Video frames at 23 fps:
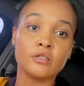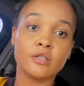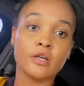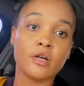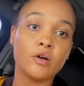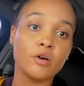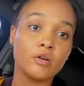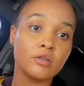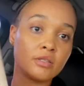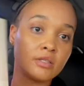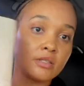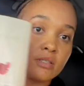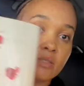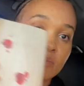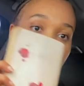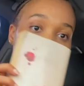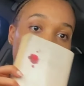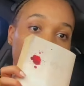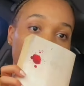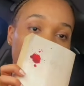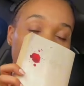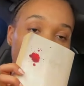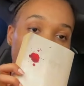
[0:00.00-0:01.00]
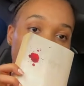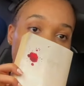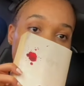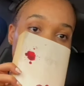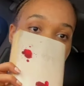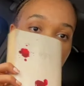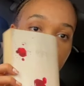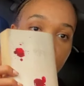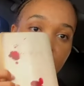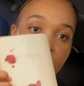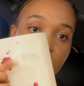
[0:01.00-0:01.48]
So I got this book
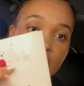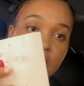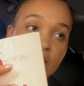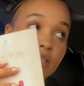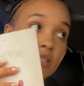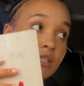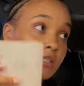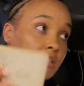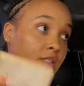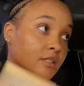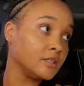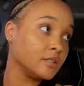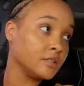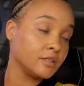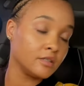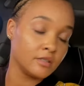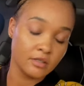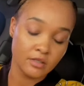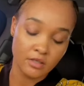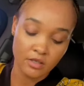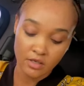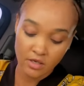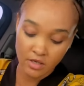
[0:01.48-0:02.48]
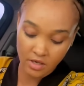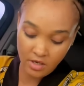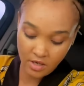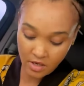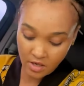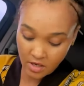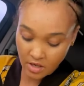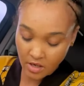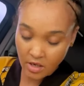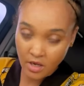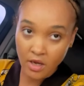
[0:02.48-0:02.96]
finally.
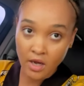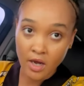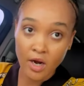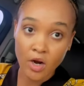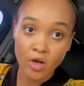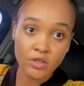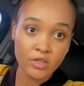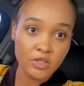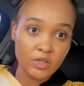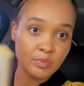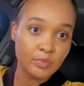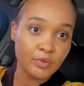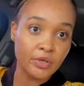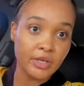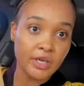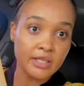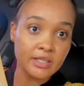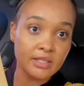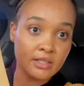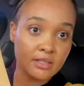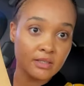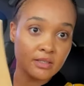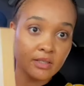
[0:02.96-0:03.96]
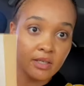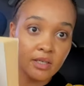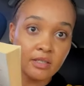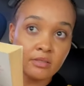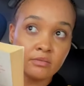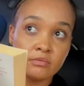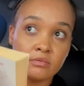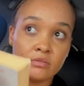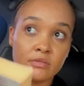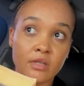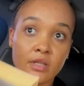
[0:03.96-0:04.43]
I got this book
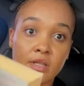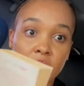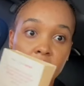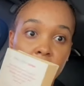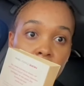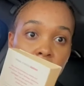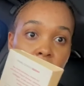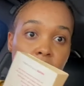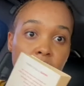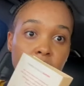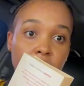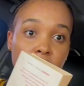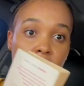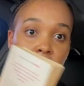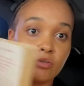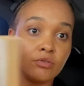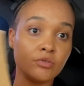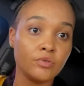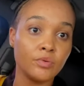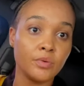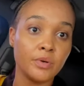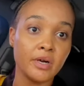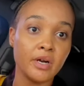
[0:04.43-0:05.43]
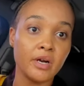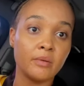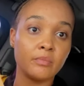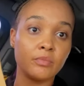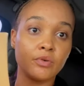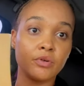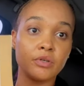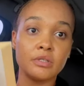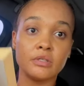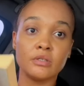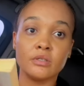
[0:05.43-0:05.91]
yesterday. I think I don't know where
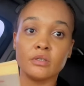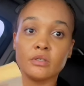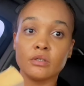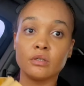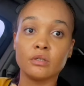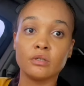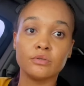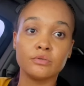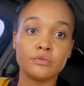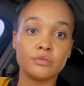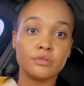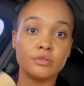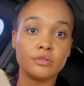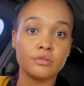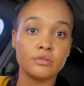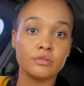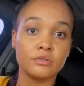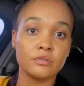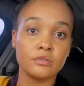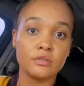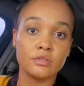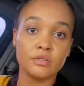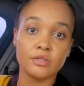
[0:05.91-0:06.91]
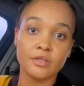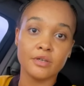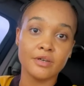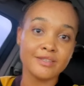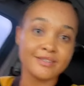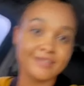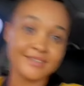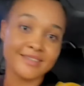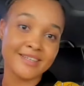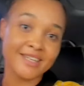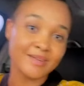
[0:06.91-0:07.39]
I'm going to include.
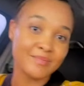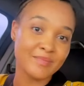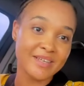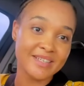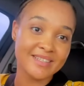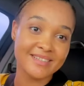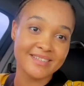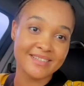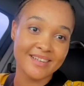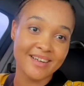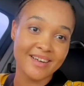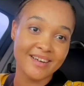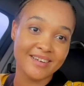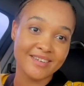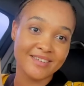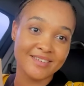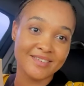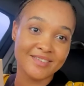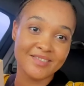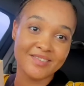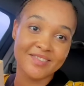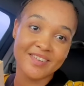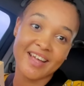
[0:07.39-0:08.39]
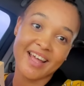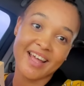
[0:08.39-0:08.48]
Sorry, I was looking at myself.